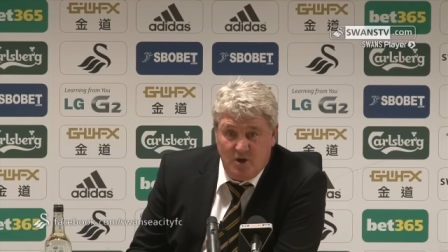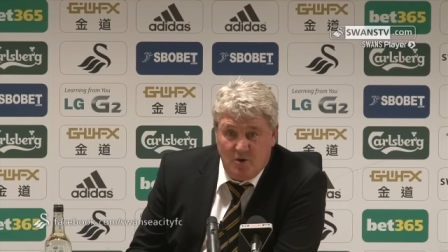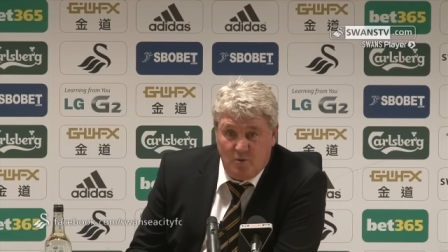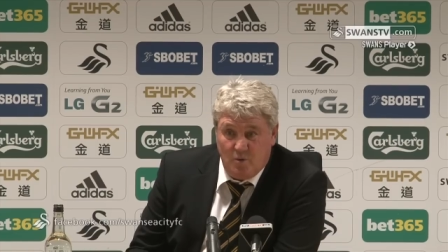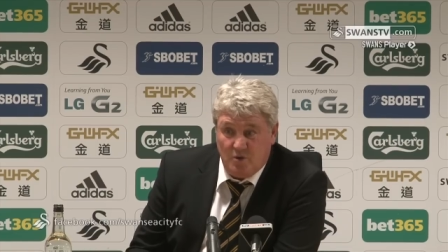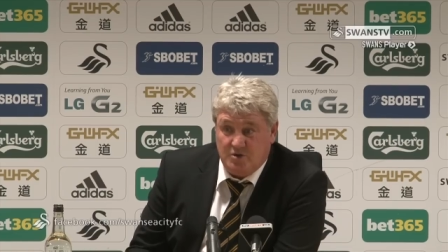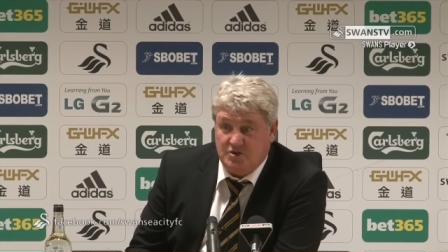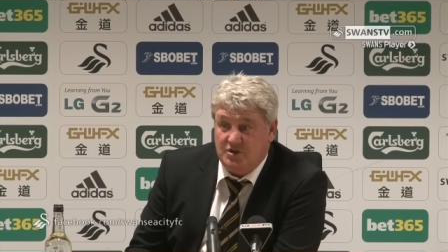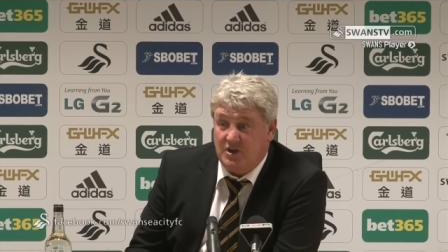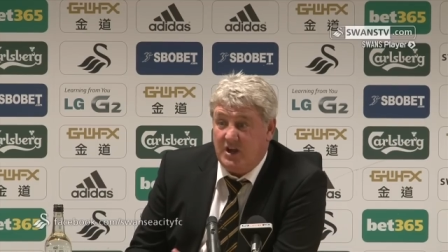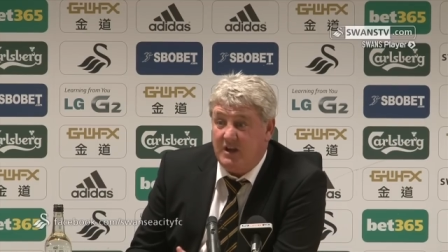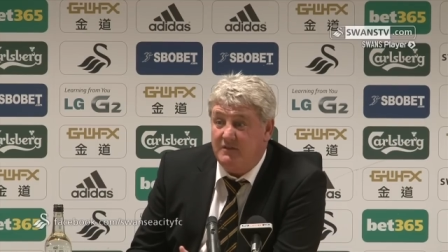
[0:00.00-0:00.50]

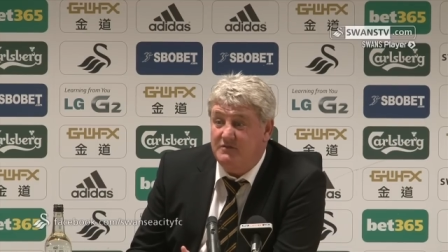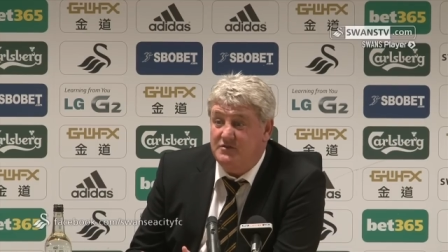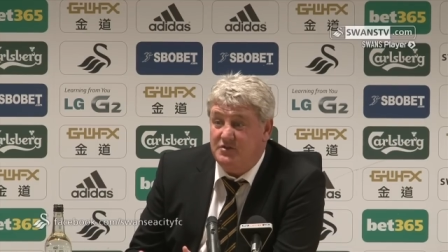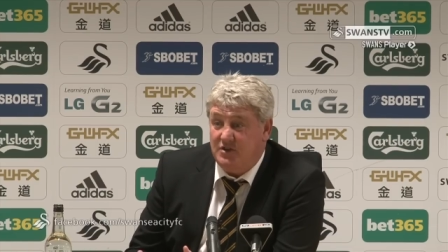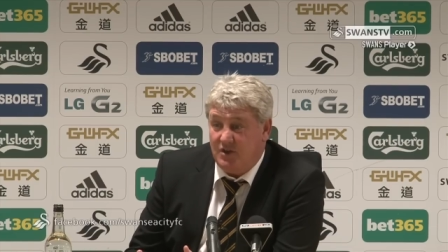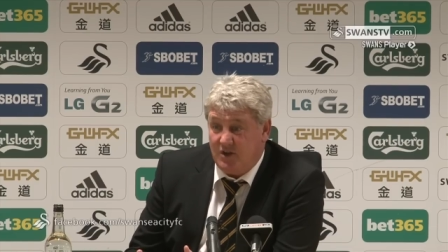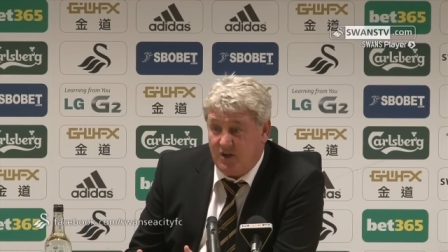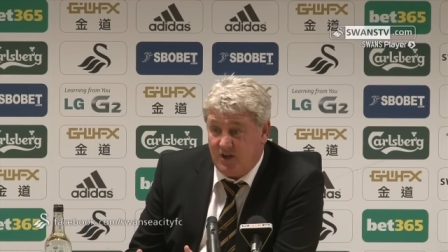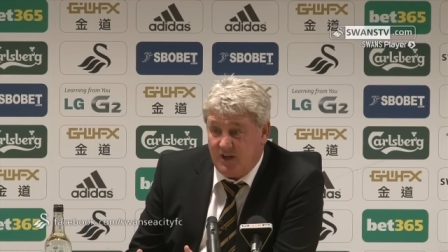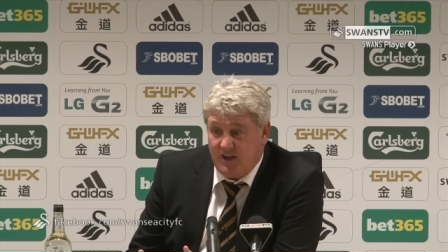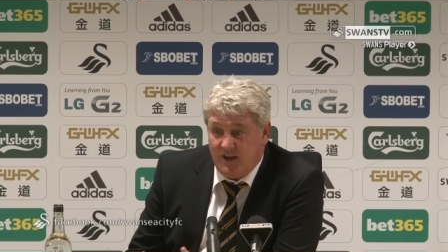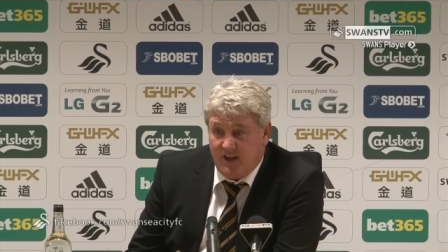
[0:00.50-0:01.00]
which gives
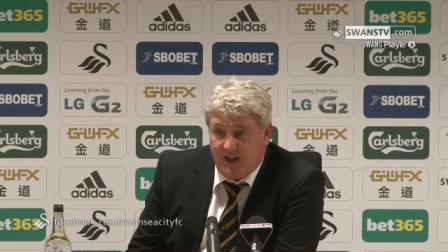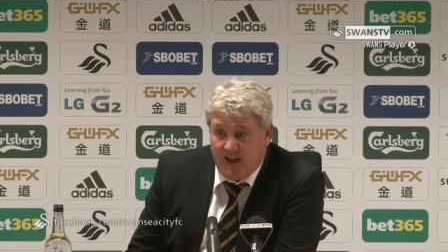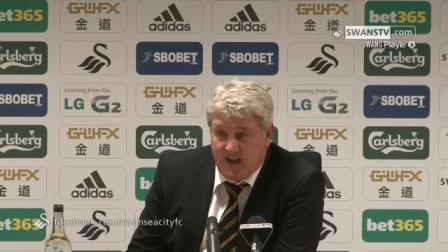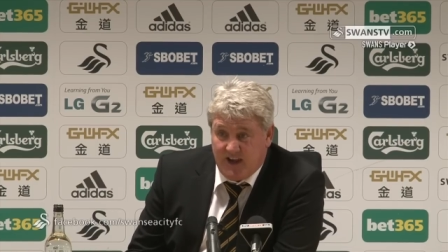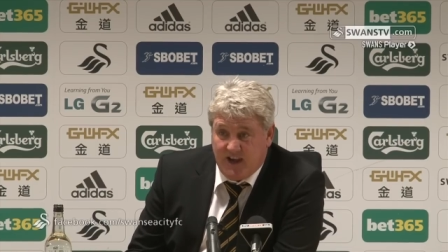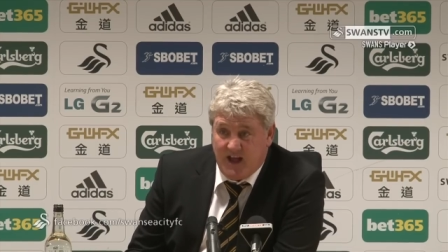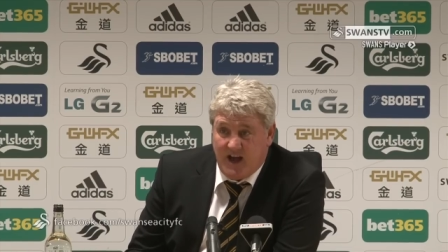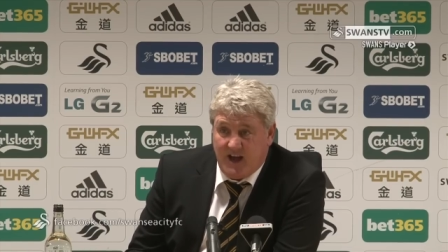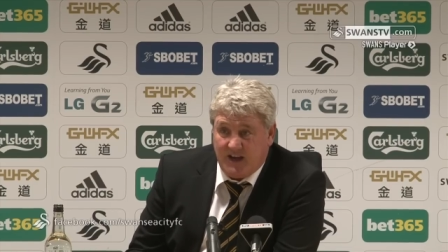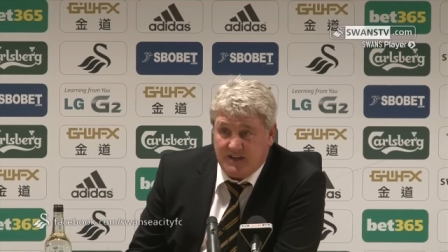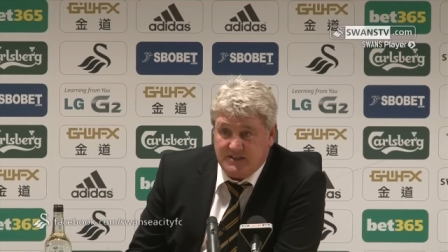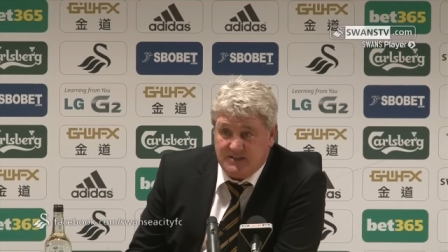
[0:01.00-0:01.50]
you
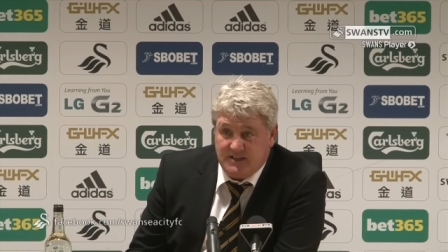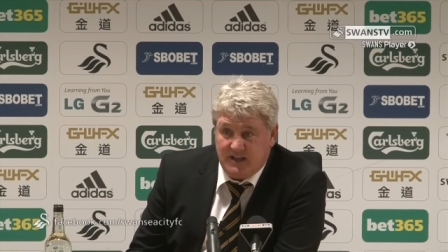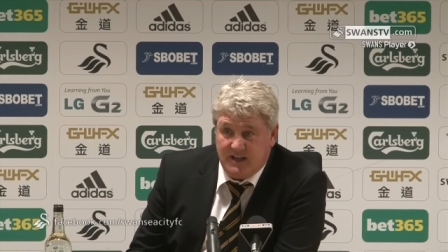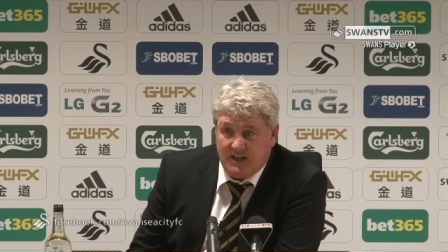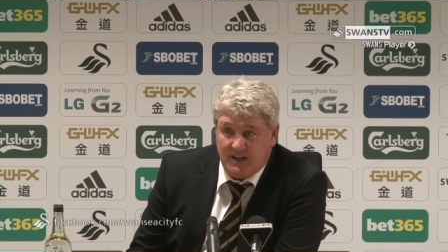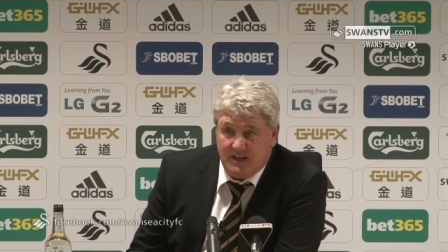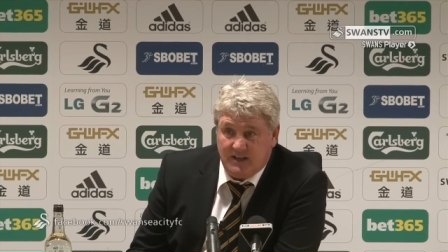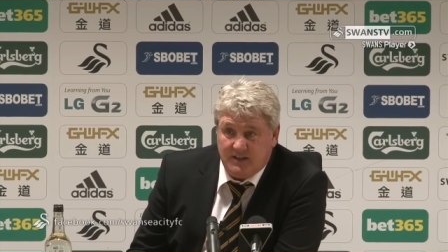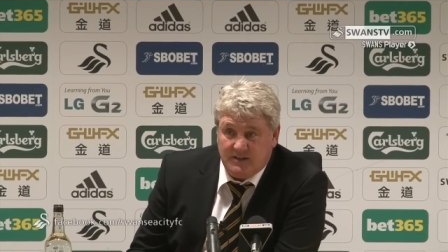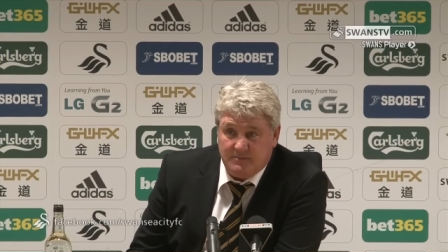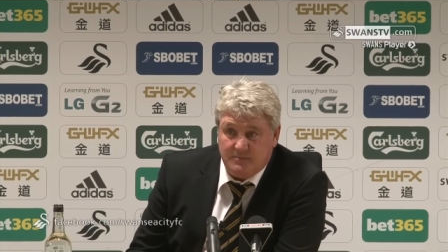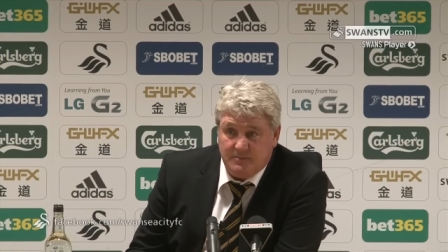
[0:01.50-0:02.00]
an
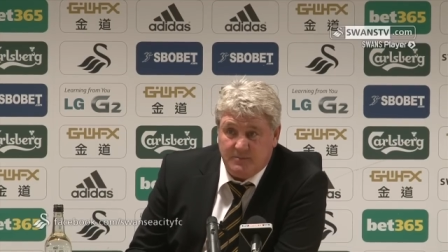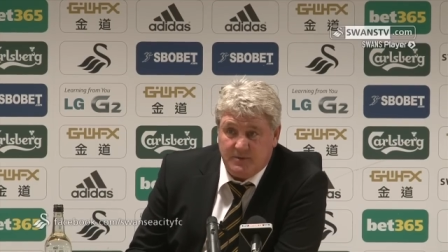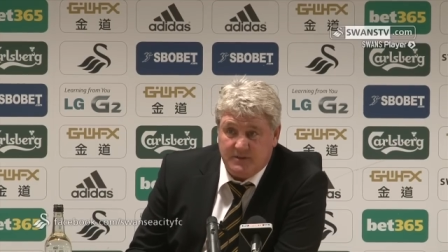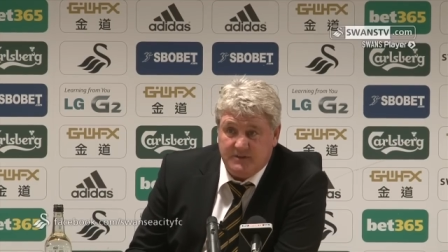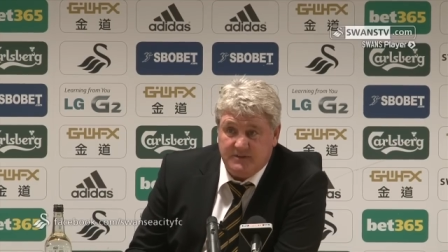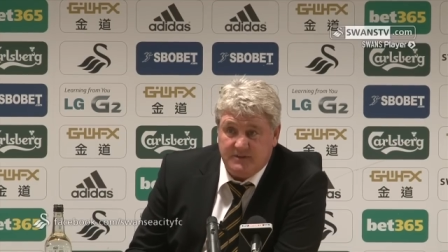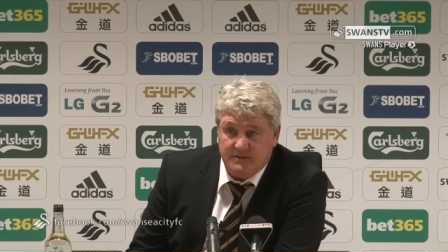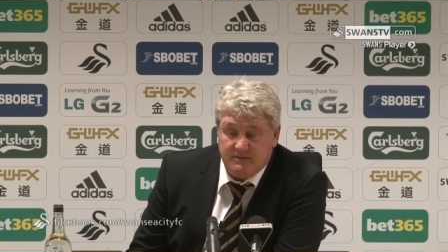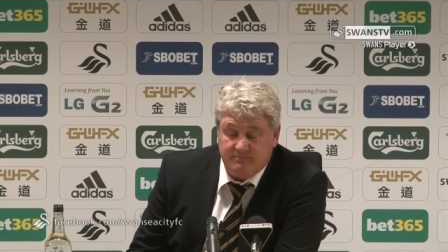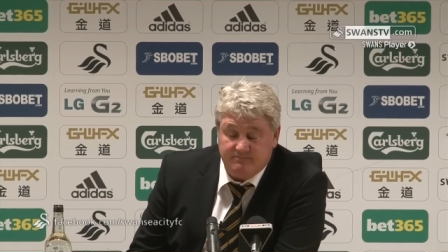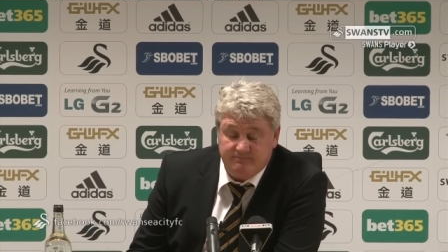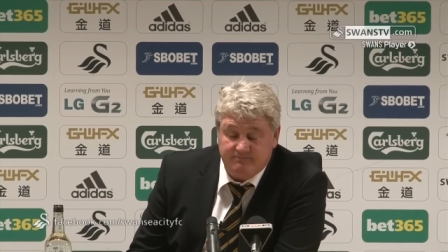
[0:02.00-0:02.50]
idea. But